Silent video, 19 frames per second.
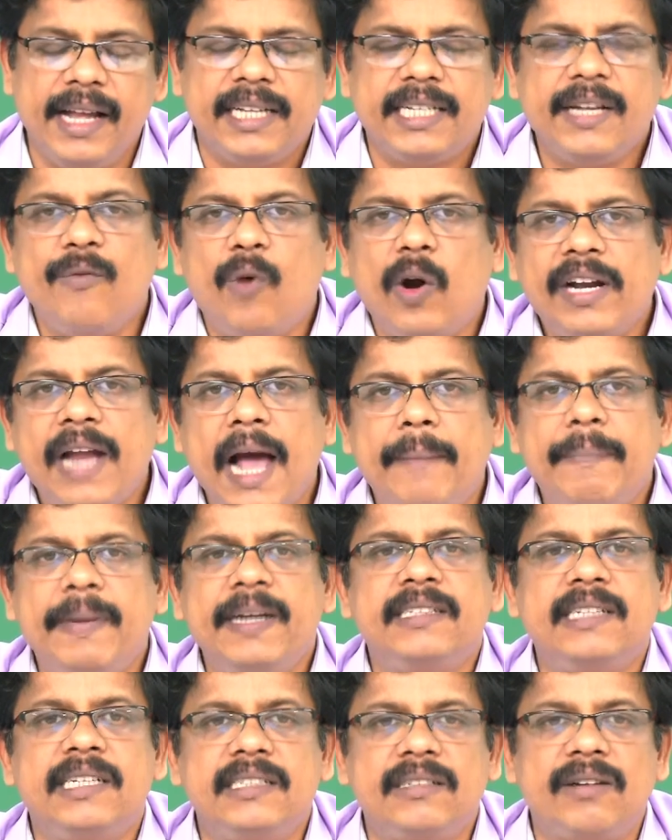See, what
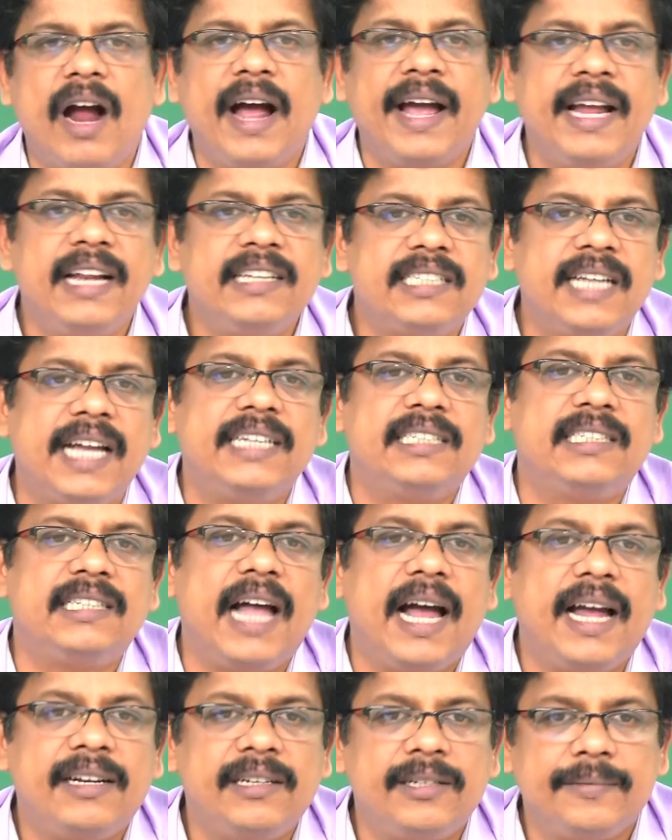happens is Rahel says
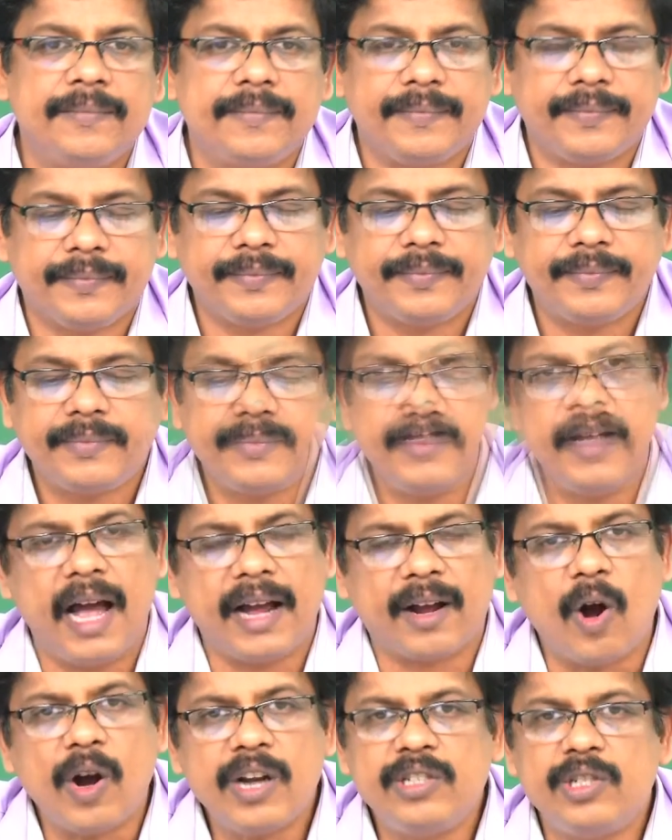that
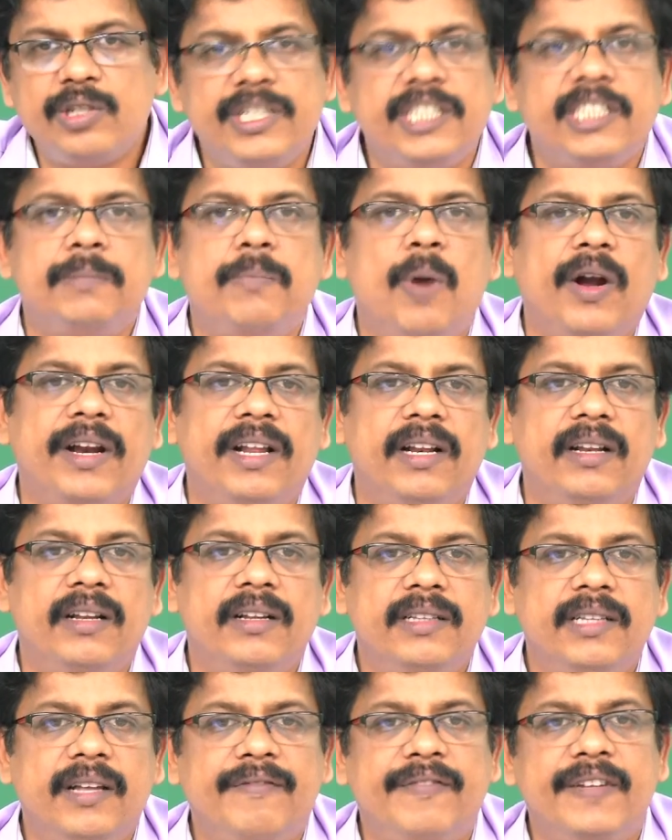according to this model,
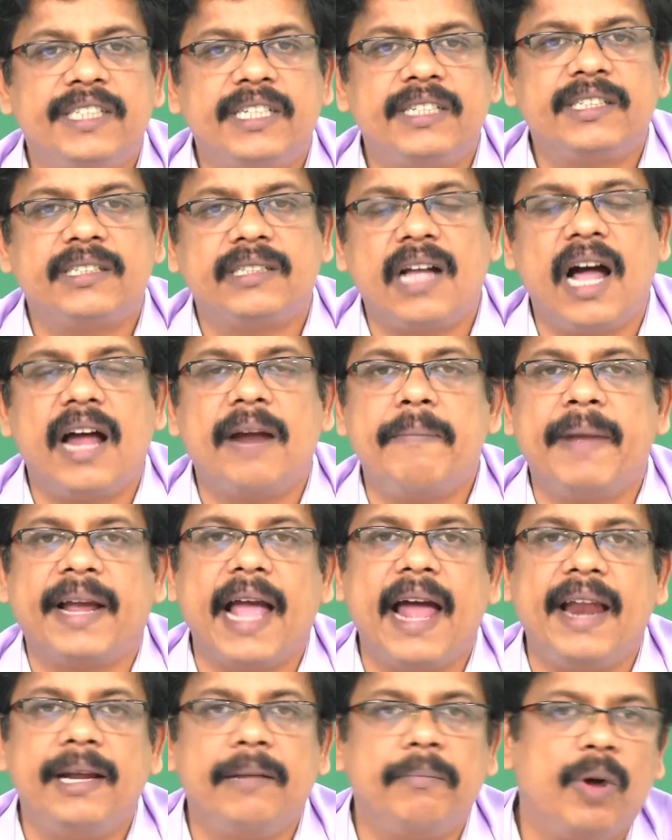the physics car
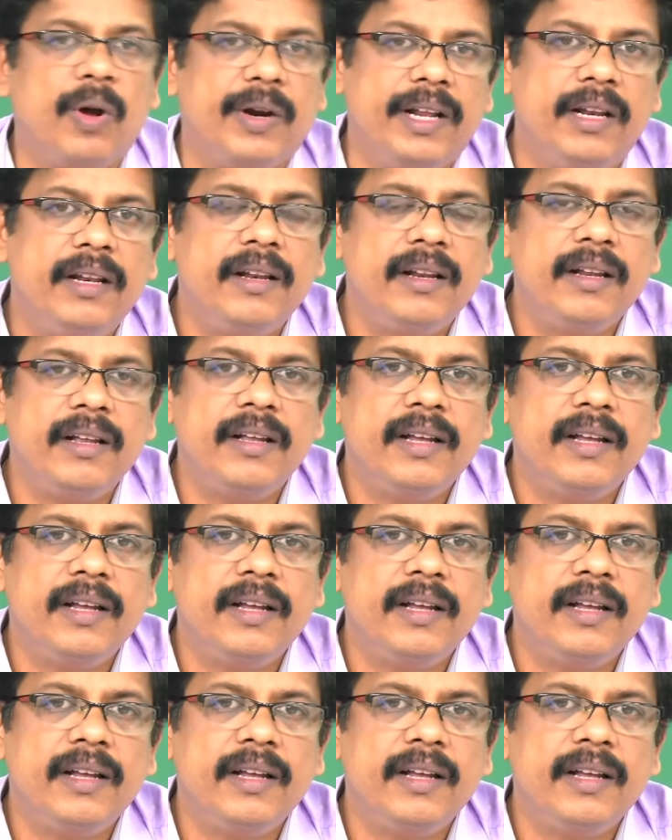mechanic model,